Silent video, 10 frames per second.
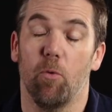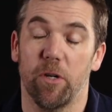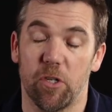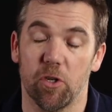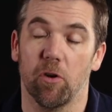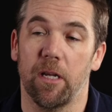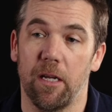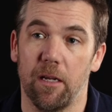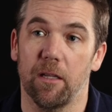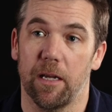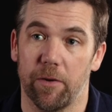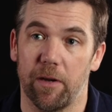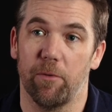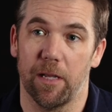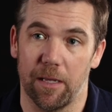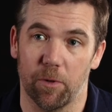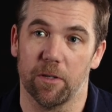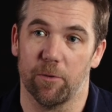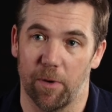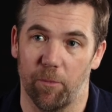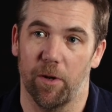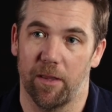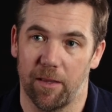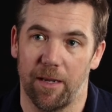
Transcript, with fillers: which Johnny Leary really wanted to run with.